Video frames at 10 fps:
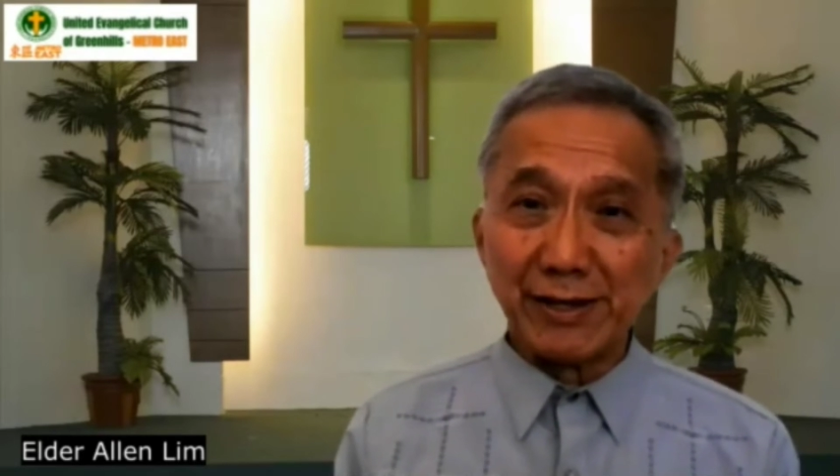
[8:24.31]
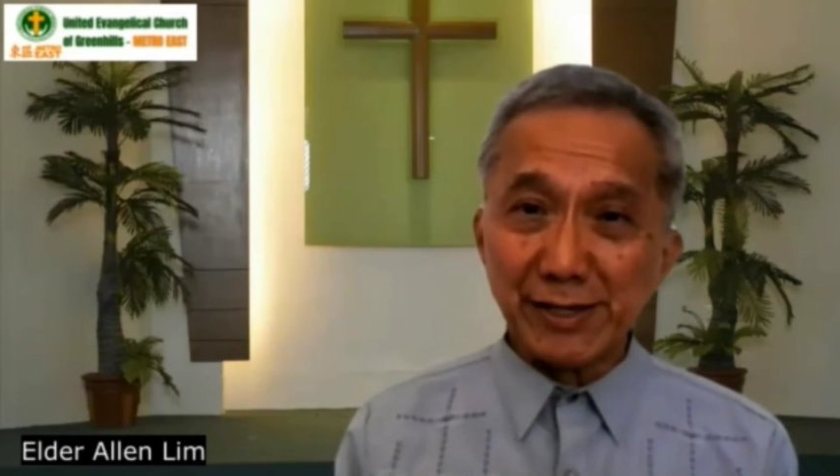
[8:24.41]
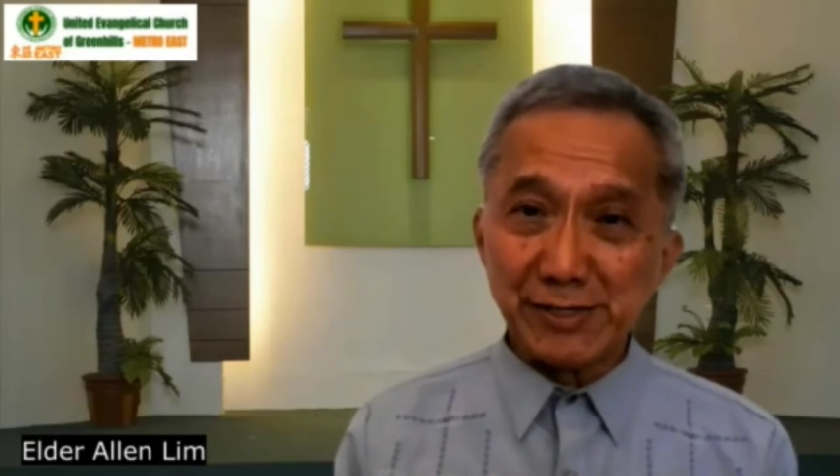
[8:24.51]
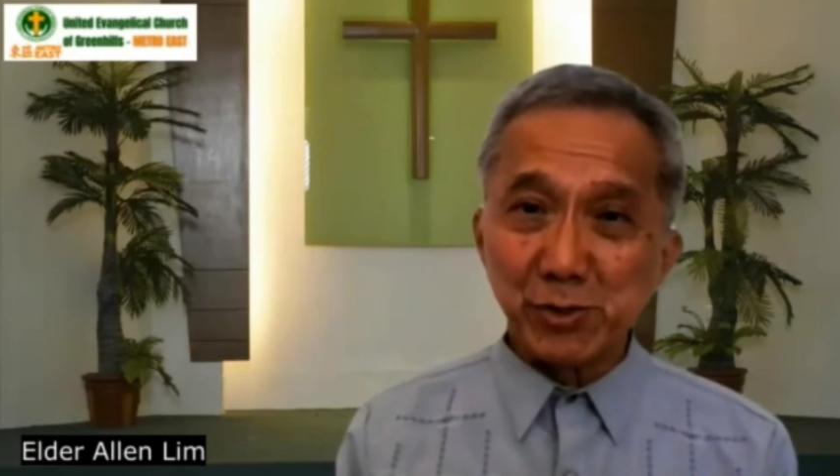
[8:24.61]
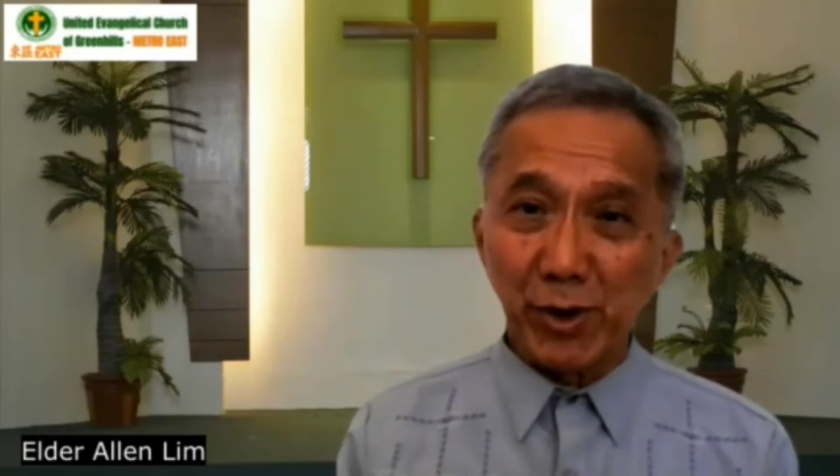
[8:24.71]

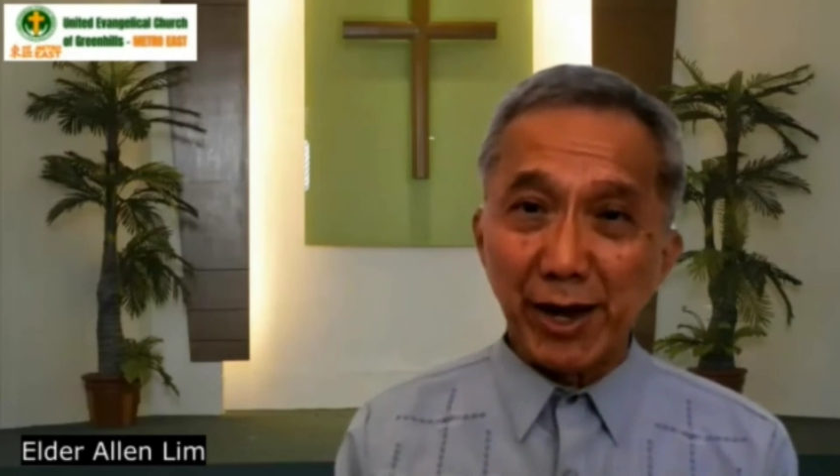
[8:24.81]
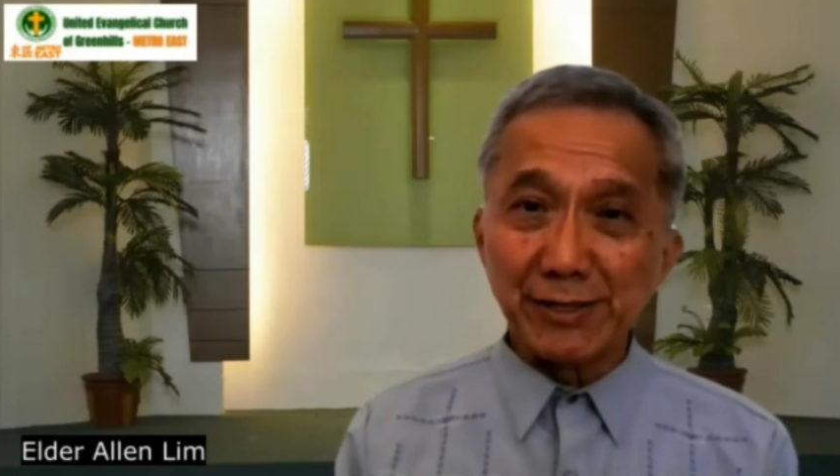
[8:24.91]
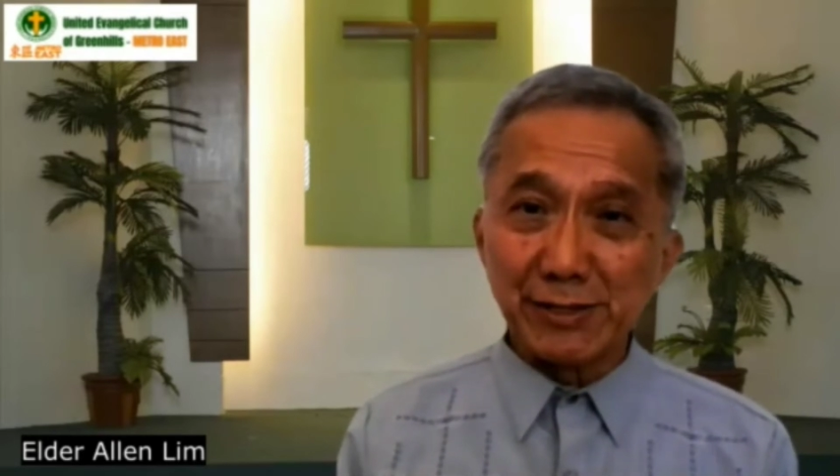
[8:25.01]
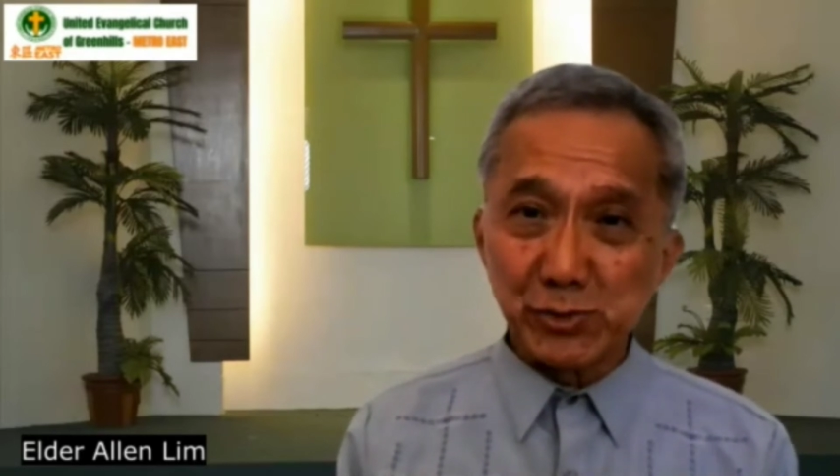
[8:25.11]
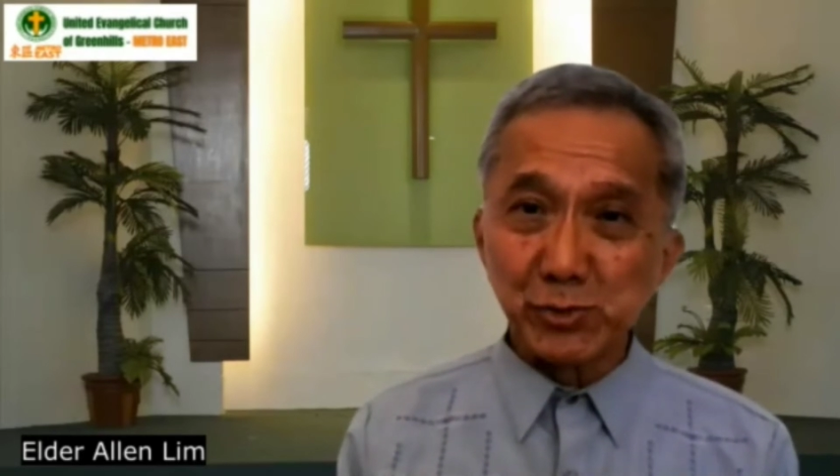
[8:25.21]
it's
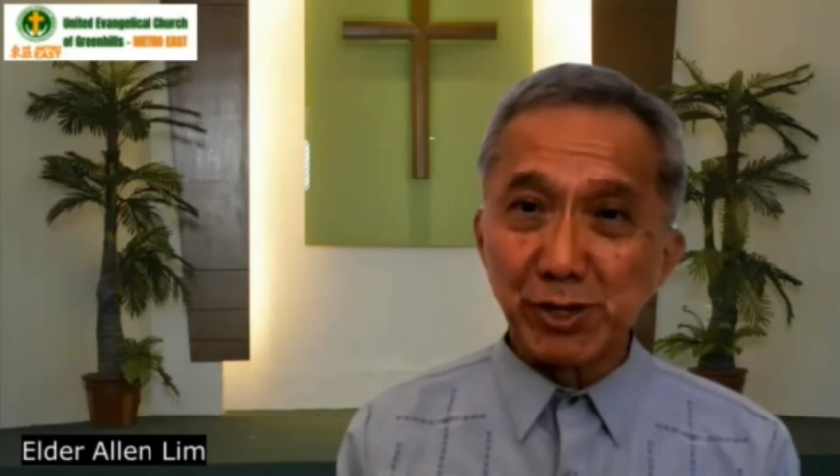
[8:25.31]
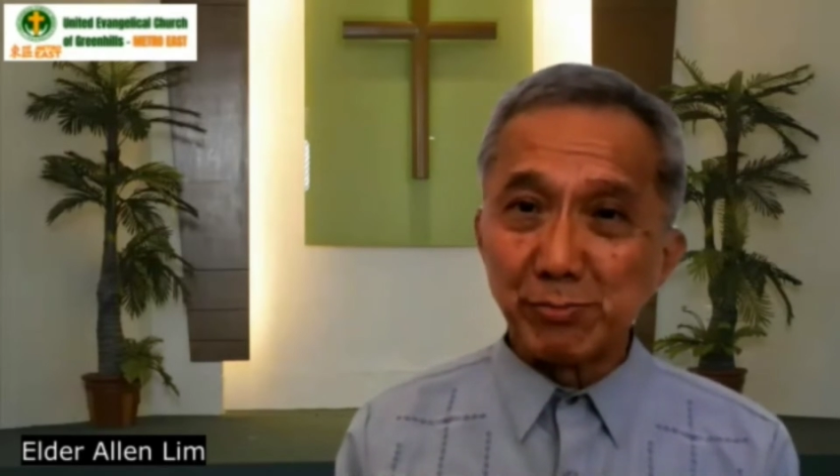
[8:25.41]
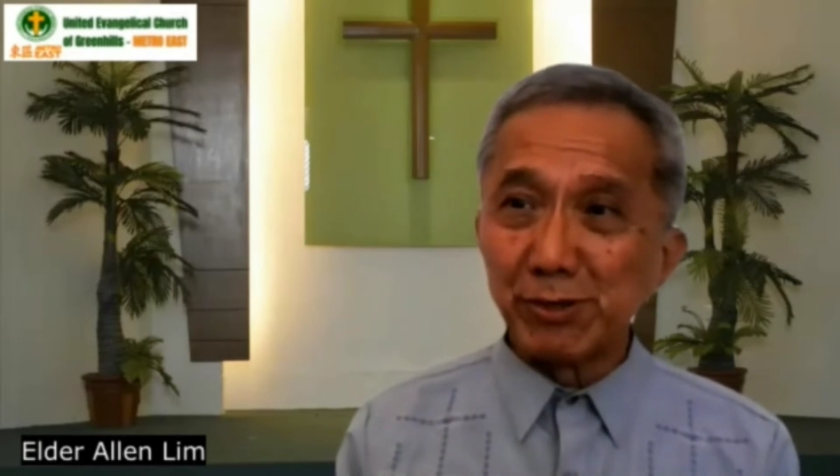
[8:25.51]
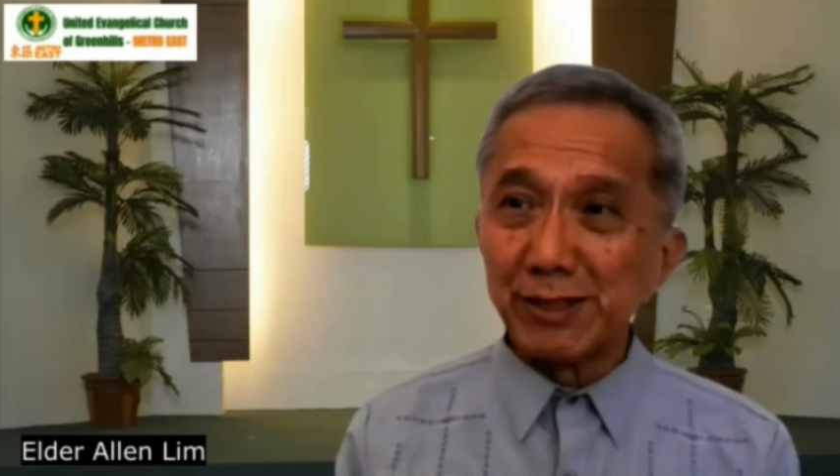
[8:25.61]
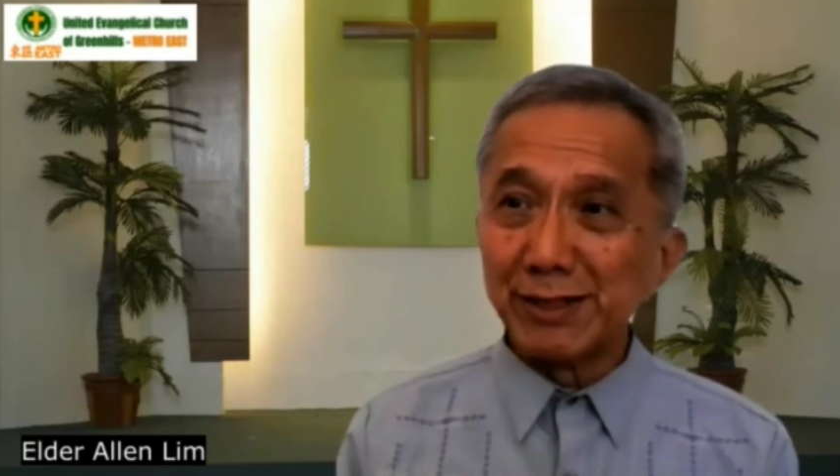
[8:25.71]
quite a
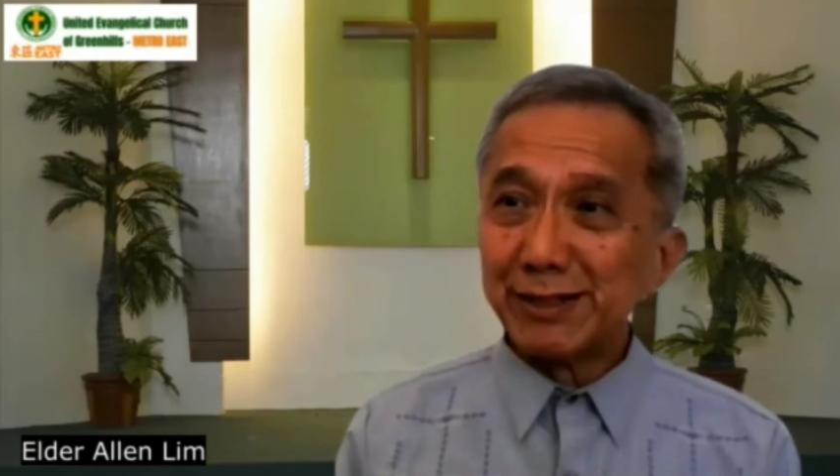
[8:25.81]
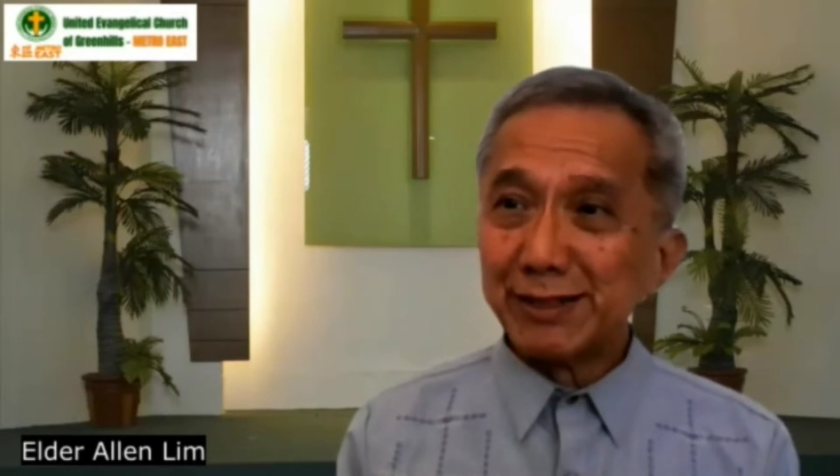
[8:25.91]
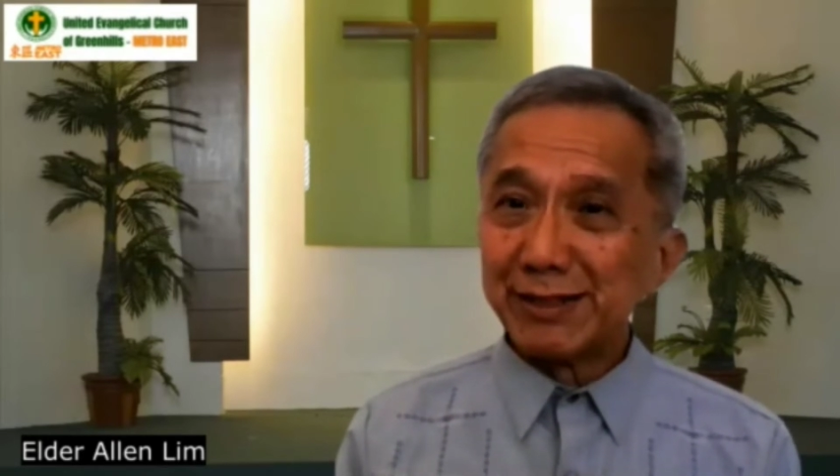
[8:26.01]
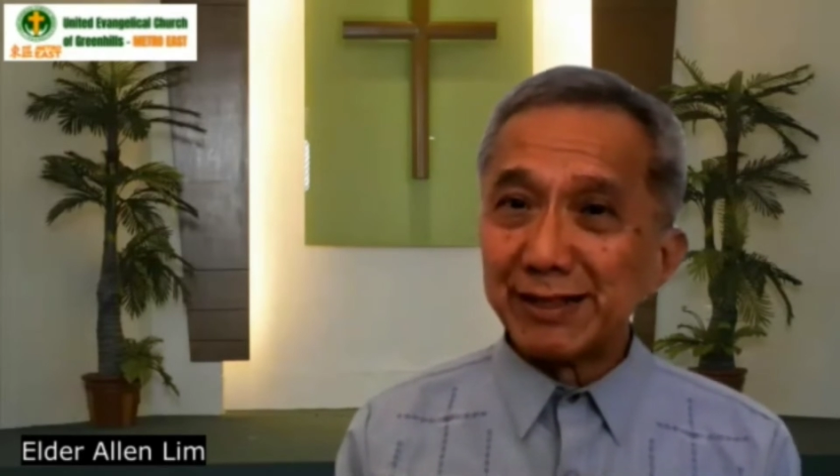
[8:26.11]
suitable